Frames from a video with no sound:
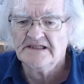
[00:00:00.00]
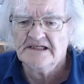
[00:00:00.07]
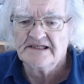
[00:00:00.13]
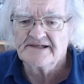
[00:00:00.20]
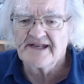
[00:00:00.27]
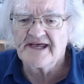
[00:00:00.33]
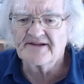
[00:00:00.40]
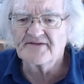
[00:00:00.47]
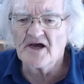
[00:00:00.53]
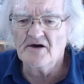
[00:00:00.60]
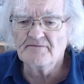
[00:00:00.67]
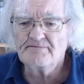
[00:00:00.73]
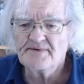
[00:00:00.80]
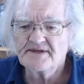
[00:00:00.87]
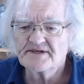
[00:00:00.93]
Now, don't
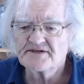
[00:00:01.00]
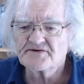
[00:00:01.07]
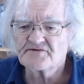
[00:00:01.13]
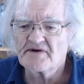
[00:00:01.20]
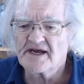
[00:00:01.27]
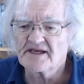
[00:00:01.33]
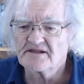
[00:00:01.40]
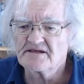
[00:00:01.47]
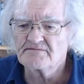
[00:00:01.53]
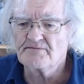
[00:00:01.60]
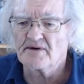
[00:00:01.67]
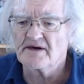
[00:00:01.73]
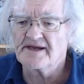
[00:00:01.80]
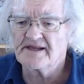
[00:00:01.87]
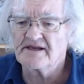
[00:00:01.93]
be distracted
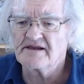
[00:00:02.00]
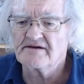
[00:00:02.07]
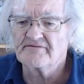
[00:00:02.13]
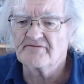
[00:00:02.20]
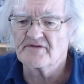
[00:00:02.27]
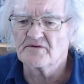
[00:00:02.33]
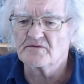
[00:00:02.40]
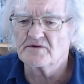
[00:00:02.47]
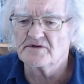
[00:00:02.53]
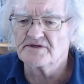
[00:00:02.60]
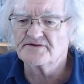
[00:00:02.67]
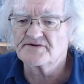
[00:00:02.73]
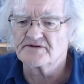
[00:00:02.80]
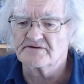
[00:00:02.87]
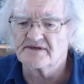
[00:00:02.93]
by any of the words
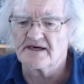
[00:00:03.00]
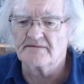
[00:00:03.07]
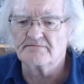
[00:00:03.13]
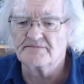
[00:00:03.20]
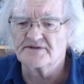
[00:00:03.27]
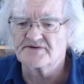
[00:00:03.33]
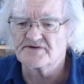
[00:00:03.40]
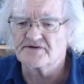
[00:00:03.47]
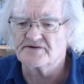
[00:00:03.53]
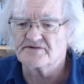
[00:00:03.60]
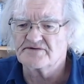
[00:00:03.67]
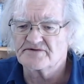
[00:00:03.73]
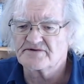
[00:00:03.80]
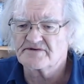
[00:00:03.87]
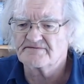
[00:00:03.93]
or numbers
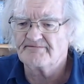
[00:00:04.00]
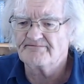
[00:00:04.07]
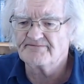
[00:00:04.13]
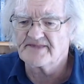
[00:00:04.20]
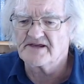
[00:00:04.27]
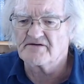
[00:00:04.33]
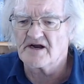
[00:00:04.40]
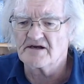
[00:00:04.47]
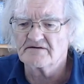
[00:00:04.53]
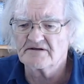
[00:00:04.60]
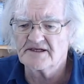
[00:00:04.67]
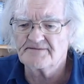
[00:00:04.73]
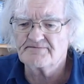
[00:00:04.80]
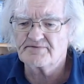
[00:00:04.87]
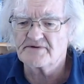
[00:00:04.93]
used. They're only
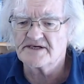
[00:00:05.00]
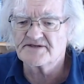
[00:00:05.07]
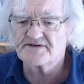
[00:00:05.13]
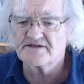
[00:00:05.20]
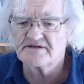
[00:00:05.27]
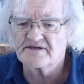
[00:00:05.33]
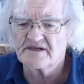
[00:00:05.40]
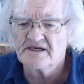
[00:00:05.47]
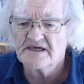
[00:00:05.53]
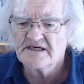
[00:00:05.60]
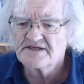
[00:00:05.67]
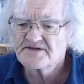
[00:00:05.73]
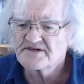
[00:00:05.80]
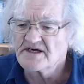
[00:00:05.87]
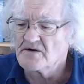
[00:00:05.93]
present
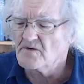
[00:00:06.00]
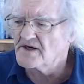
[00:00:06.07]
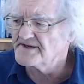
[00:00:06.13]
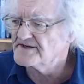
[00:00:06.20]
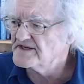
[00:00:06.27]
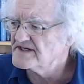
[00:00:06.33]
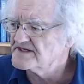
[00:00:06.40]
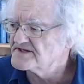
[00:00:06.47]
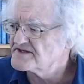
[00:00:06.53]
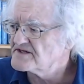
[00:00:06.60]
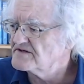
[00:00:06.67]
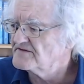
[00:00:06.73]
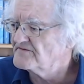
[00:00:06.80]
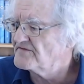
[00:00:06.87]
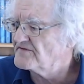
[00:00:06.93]
so ideas can
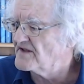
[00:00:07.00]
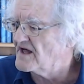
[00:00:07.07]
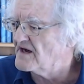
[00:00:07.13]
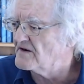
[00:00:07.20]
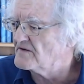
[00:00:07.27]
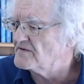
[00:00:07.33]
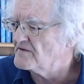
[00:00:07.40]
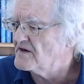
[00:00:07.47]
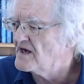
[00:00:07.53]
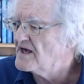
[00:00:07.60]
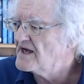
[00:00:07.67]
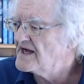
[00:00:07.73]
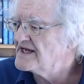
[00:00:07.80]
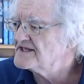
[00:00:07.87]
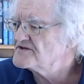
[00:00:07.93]
flow
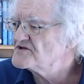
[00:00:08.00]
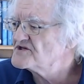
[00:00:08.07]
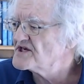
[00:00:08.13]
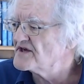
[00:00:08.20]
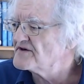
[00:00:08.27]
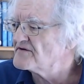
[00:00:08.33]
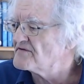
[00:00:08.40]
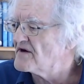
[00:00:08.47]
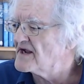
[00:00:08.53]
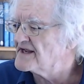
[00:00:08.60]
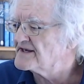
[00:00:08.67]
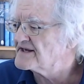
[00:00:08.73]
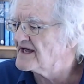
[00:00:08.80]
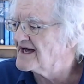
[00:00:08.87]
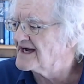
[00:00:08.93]
and generate
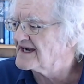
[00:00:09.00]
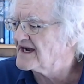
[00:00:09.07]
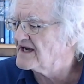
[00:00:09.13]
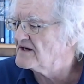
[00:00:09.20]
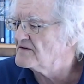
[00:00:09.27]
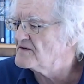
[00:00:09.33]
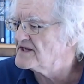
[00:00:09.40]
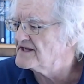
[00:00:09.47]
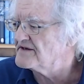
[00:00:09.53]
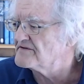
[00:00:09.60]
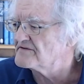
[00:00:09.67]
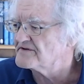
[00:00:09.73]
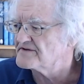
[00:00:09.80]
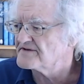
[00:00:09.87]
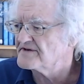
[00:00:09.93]
a
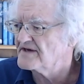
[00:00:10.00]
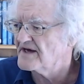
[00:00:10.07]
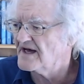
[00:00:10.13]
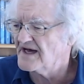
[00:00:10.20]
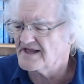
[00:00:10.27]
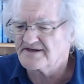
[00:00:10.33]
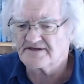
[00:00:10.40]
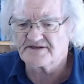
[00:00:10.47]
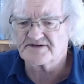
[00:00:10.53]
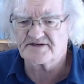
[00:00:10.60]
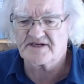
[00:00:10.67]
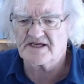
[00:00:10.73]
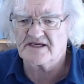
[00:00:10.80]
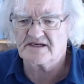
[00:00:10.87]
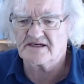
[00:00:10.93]
coherent
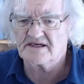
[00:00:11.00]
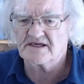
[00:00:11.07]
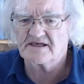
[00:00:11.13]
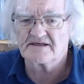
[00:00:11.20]
understanding.